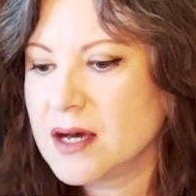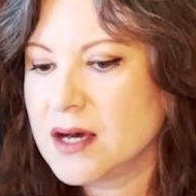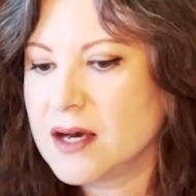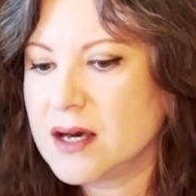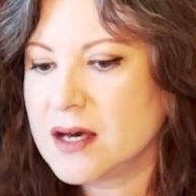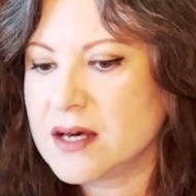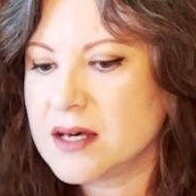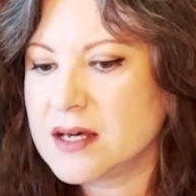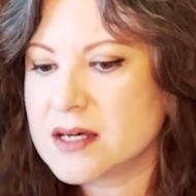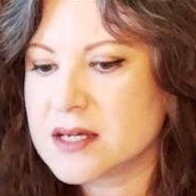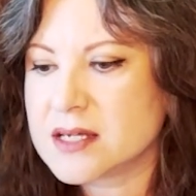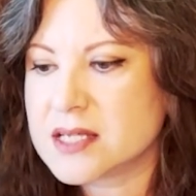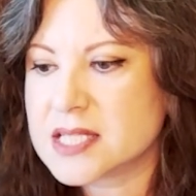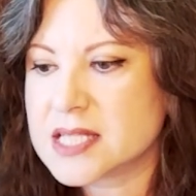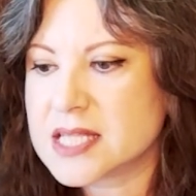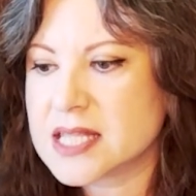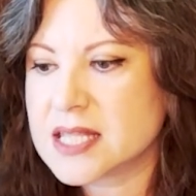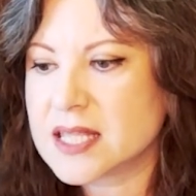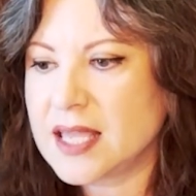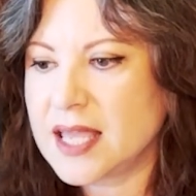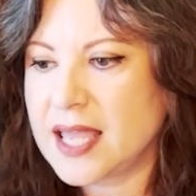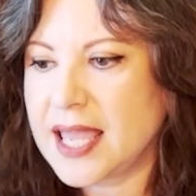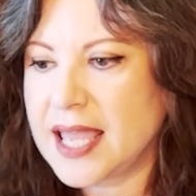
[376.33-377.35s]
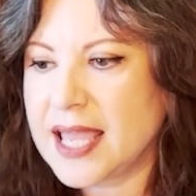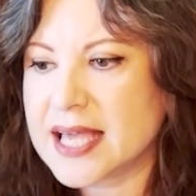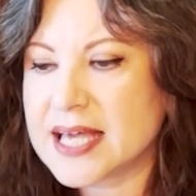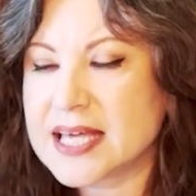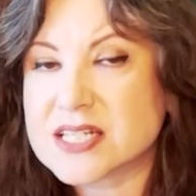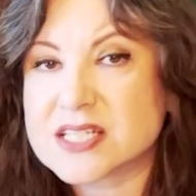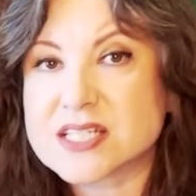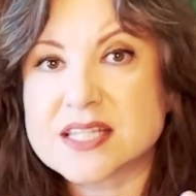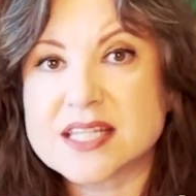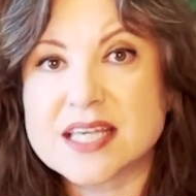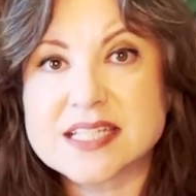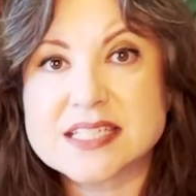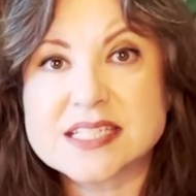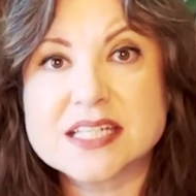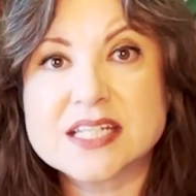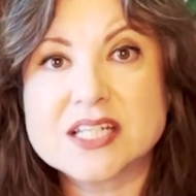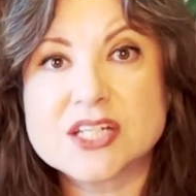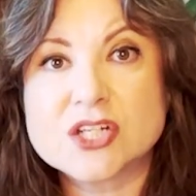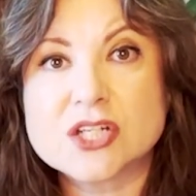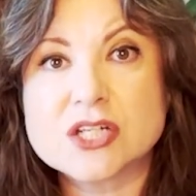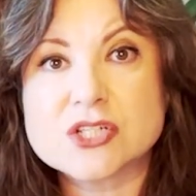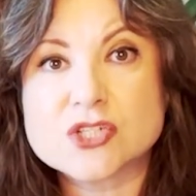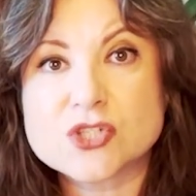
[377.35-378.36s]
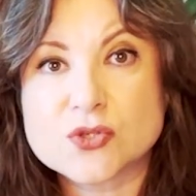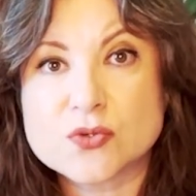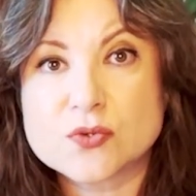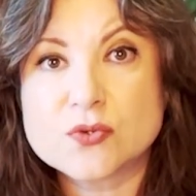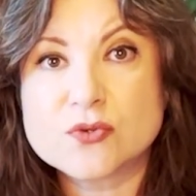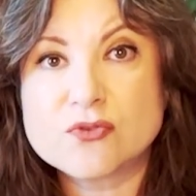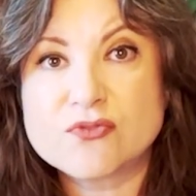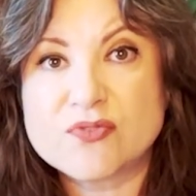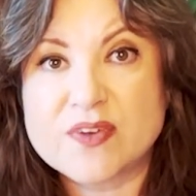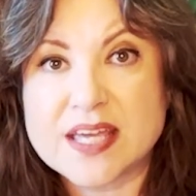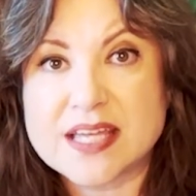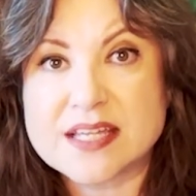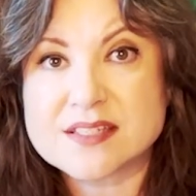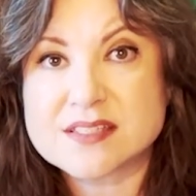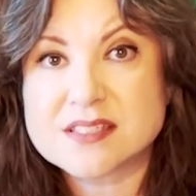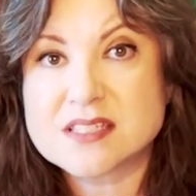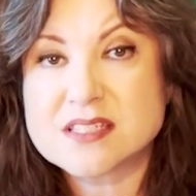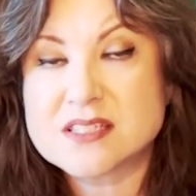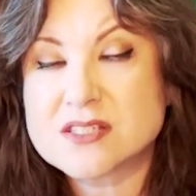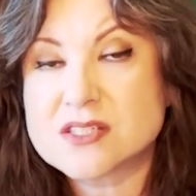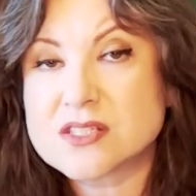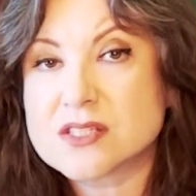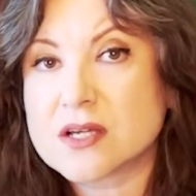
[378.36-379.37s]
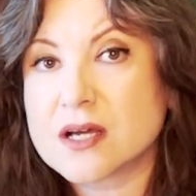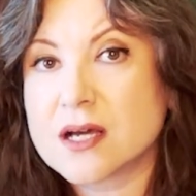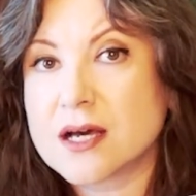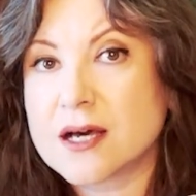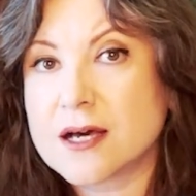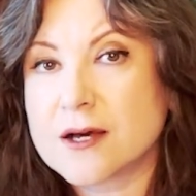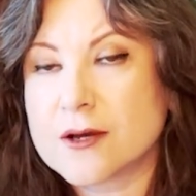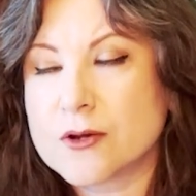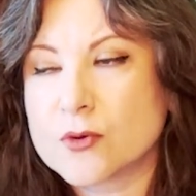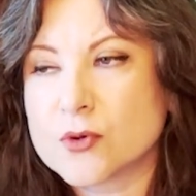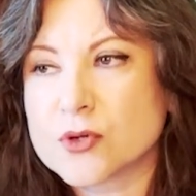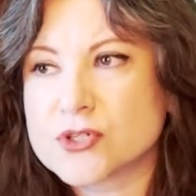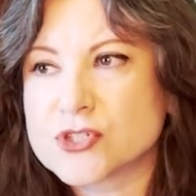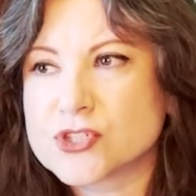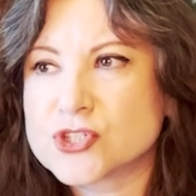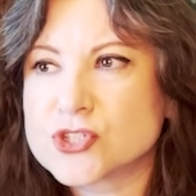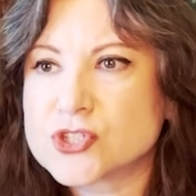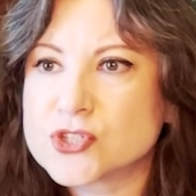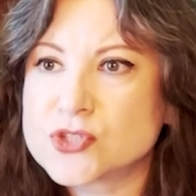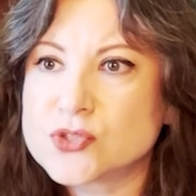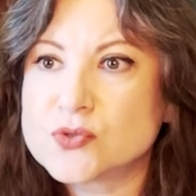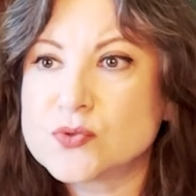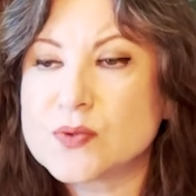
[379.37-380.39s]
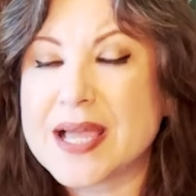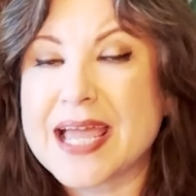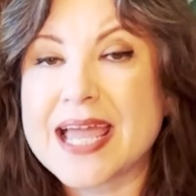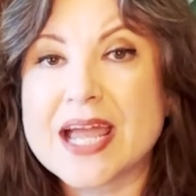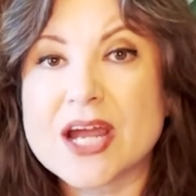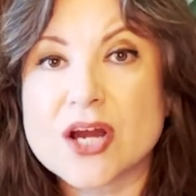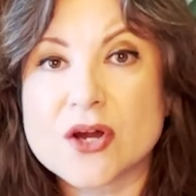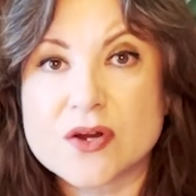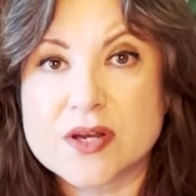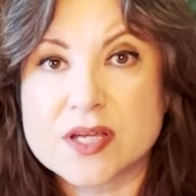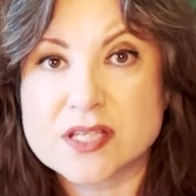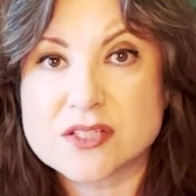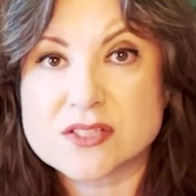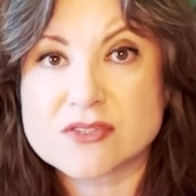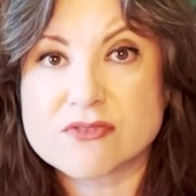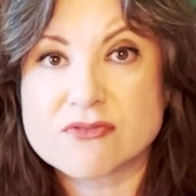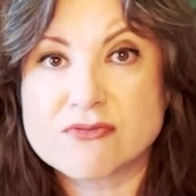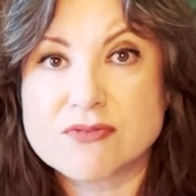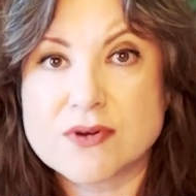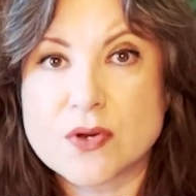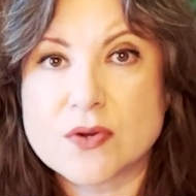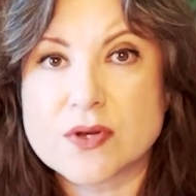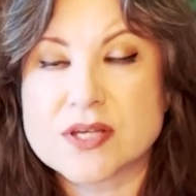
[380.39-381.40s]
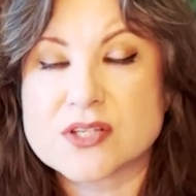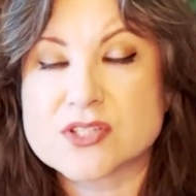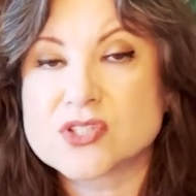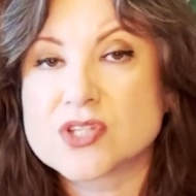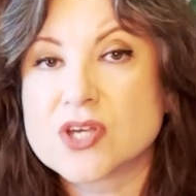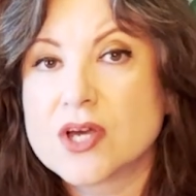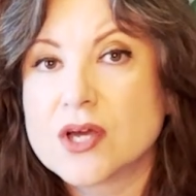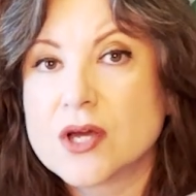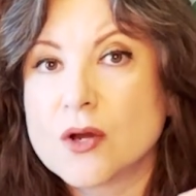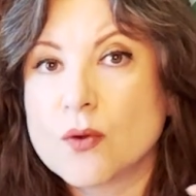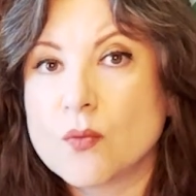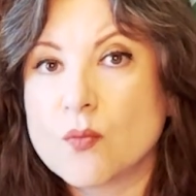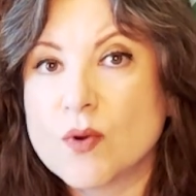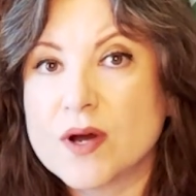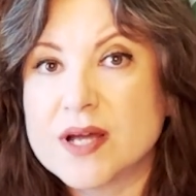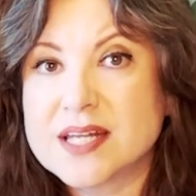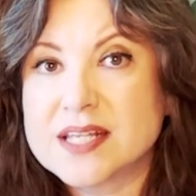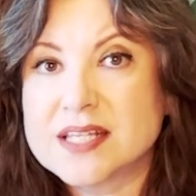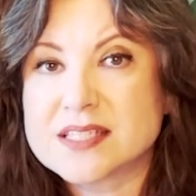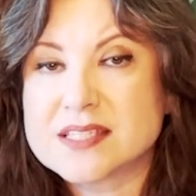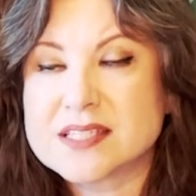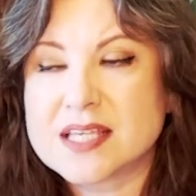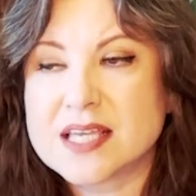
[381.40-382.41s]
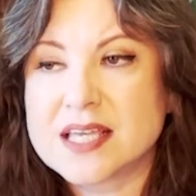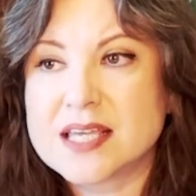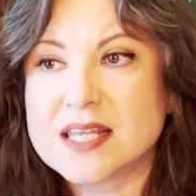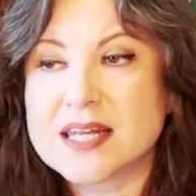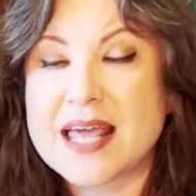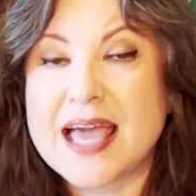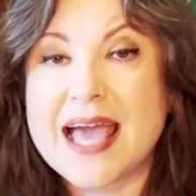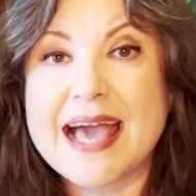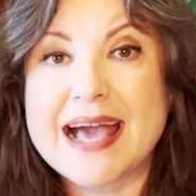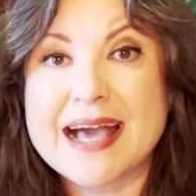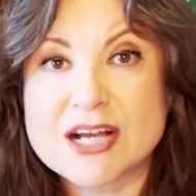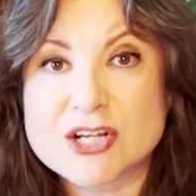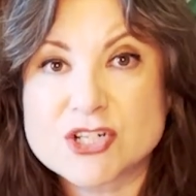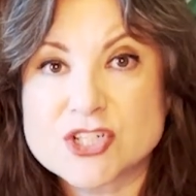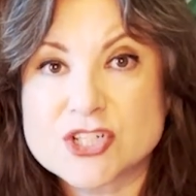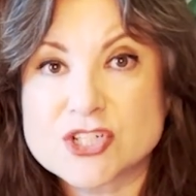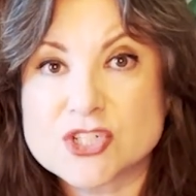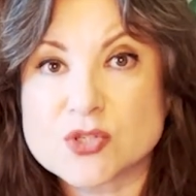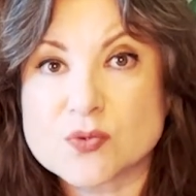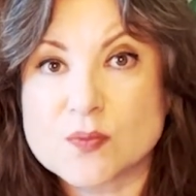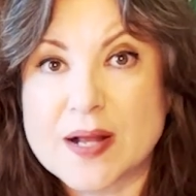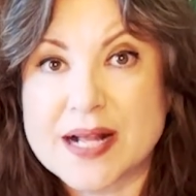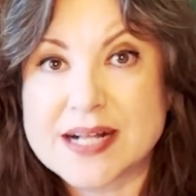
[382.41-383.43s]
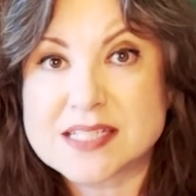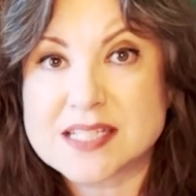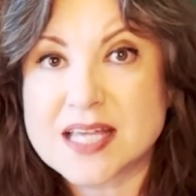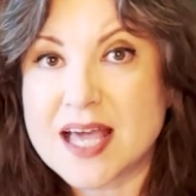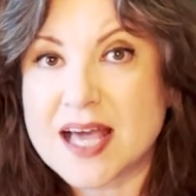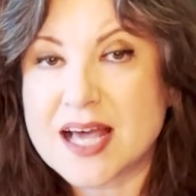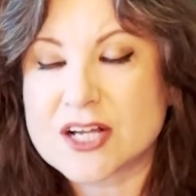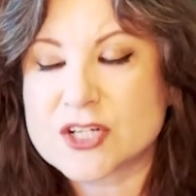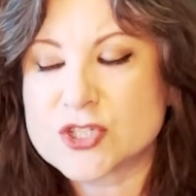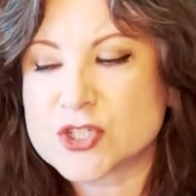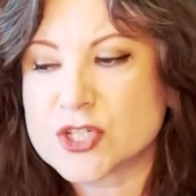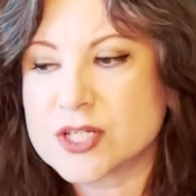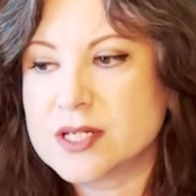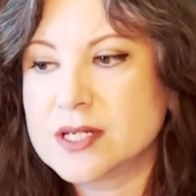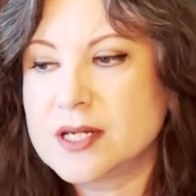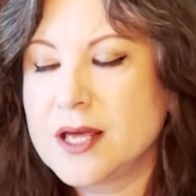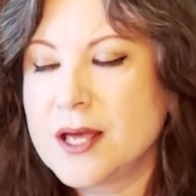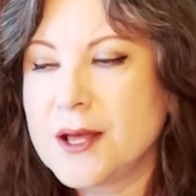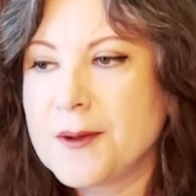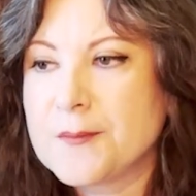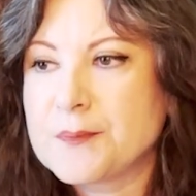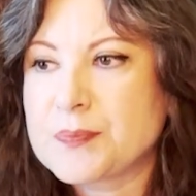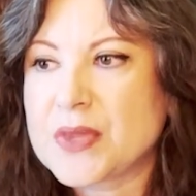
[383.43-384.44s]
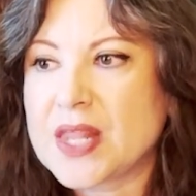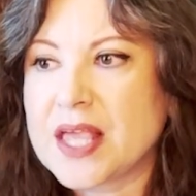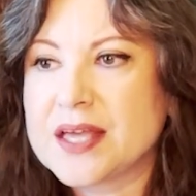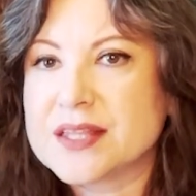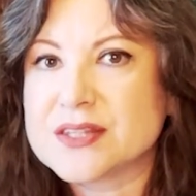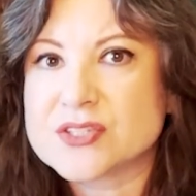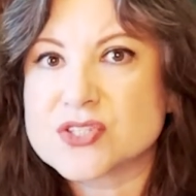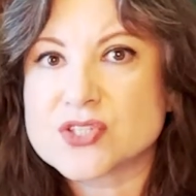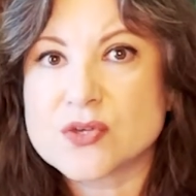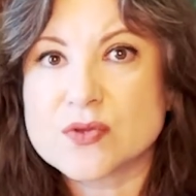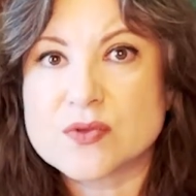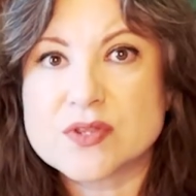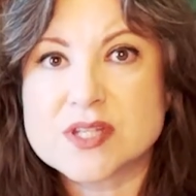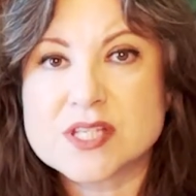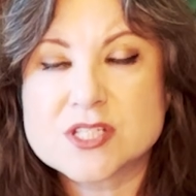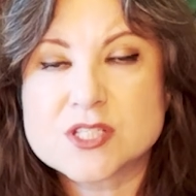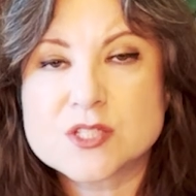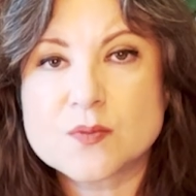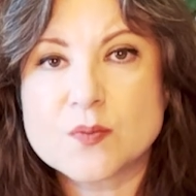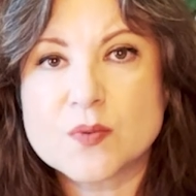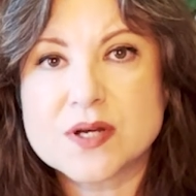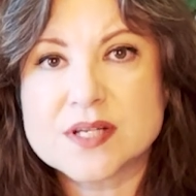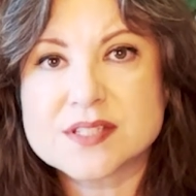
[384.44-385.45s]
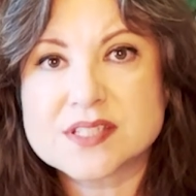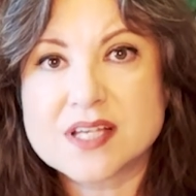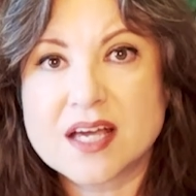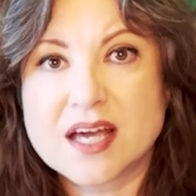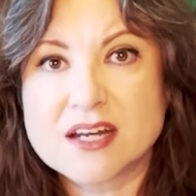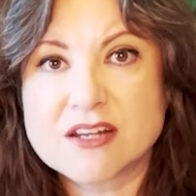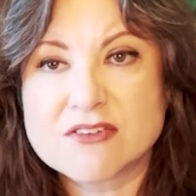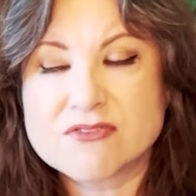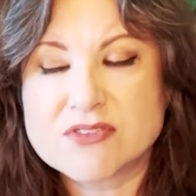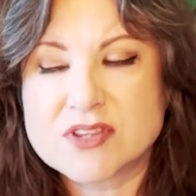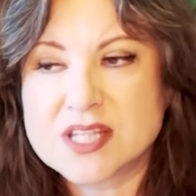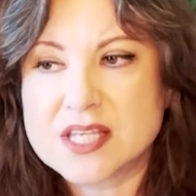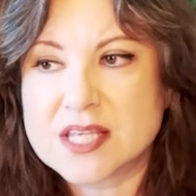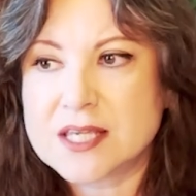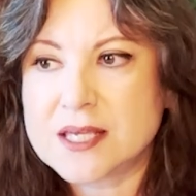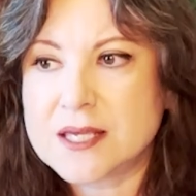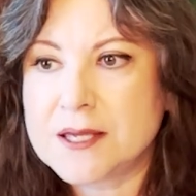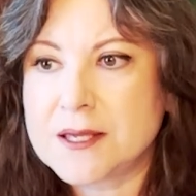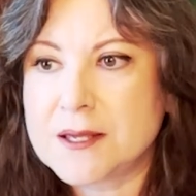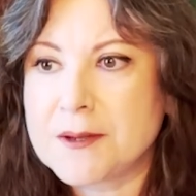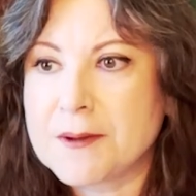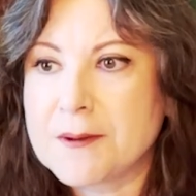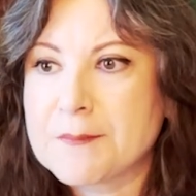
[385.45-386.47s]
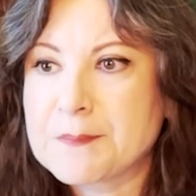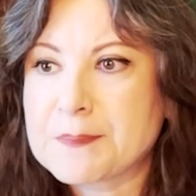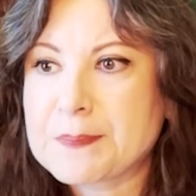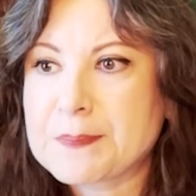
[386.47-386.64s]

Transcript: And they did it in two phases or two areas of focus. One is in action, direct action. And so this was kind of the